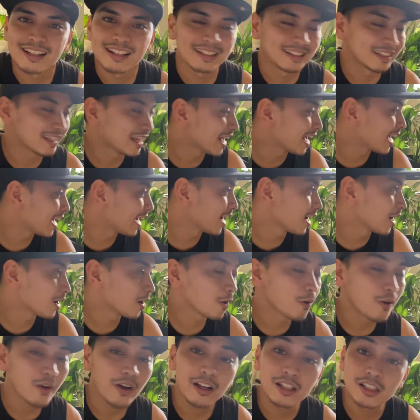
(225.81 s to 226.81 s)

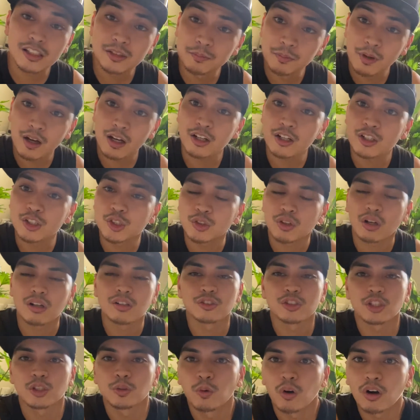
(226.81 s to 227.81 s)
Now, it's better to
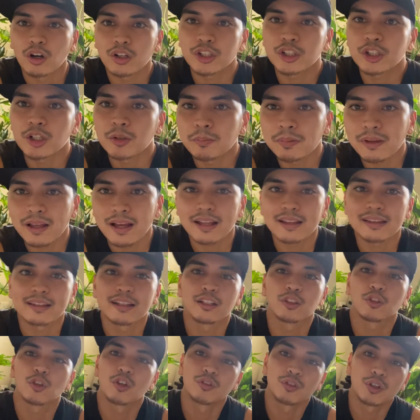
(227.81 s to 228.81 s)
underwater your plant than
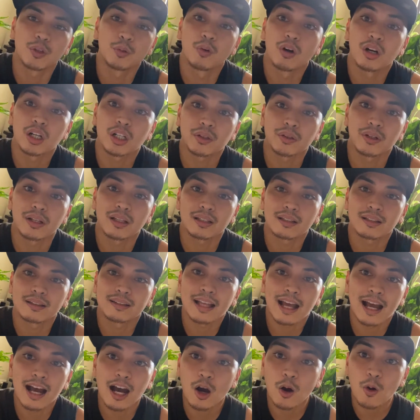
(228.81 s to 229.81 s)
overwater it.
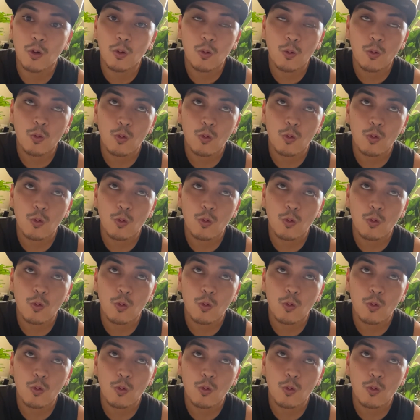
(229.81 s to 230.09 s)
Now,